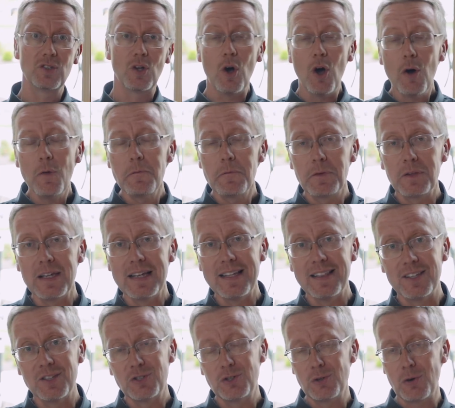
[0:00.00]
So hopefully in
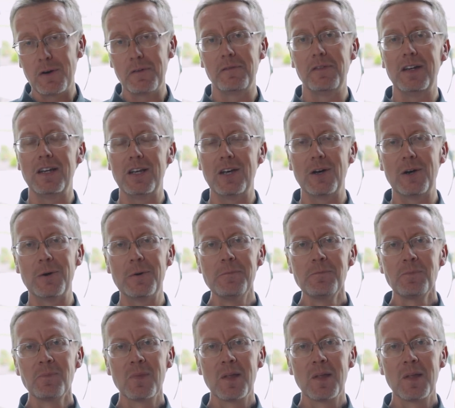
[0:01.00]
this short video,